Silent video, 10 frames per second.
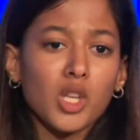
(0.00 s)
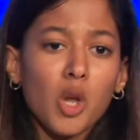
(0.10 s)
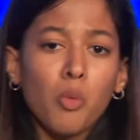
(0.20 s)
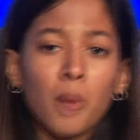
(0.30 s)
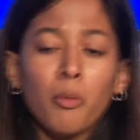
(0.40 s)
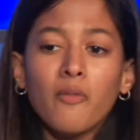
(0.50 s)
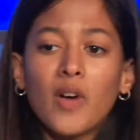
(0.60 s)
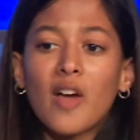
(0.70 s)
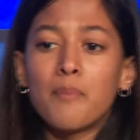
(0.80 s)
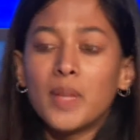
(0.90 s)

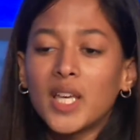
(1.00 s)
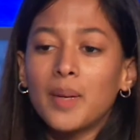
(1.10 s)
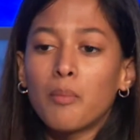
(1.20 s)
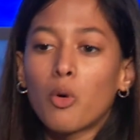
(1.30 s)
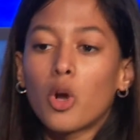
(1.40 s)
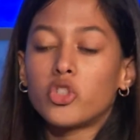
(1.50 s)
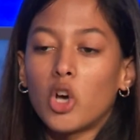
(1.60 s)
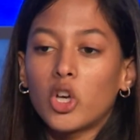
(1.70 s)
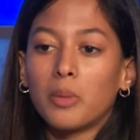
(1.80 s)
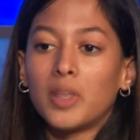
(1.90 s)
1.5 million more are
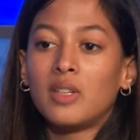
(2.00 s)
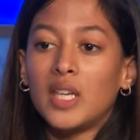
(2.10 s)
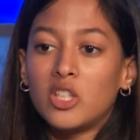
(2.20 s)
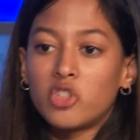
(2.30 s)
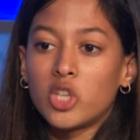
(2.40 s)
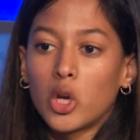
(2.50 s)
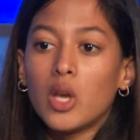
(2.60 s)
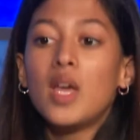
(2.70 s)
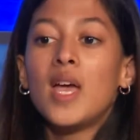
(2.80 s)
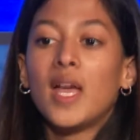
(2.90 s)
documented each year,
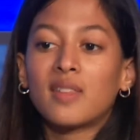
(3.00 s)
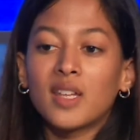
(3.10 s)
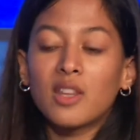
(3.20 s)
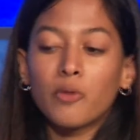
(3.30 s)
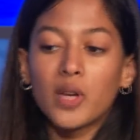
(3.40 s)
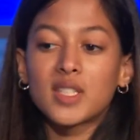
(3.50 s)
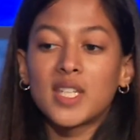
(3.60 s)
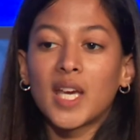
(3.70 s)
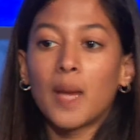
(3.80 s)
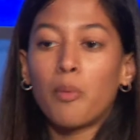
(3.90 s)
and schizophrenics
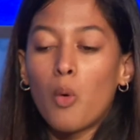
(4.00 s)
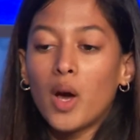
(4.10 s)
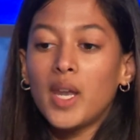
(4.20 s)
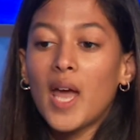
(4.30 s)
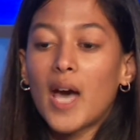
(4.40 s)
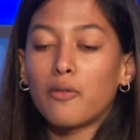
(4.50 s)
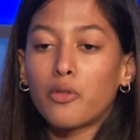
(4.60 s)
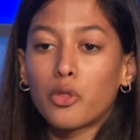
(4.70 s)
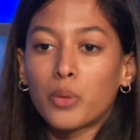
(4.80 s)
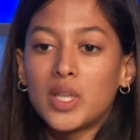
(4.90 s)
take up one out of
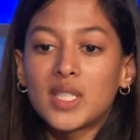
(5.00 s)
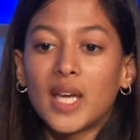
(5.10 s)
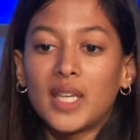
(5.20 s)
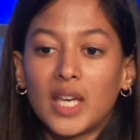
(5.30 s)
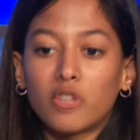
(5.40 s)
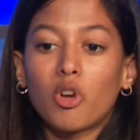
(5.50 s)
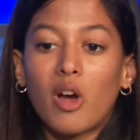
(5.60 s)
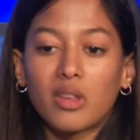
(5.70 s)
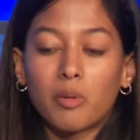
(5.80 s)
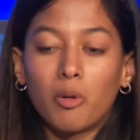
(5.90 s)
three psychiatric
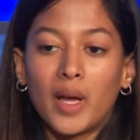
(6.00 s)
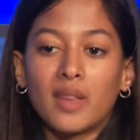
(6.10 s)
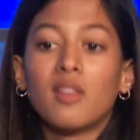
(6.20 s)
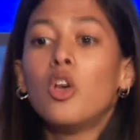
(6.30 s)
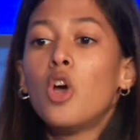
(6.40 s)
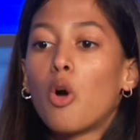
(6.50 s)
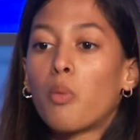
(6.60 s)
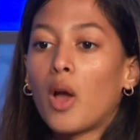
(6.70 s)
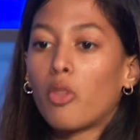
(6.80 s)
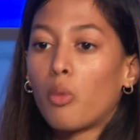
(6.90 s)
hospital beds
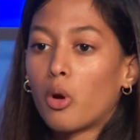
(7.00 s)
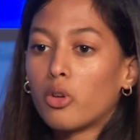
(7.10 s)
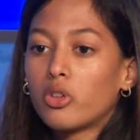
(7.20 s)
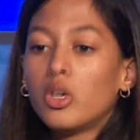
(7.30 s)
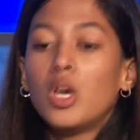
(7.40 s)
around the world.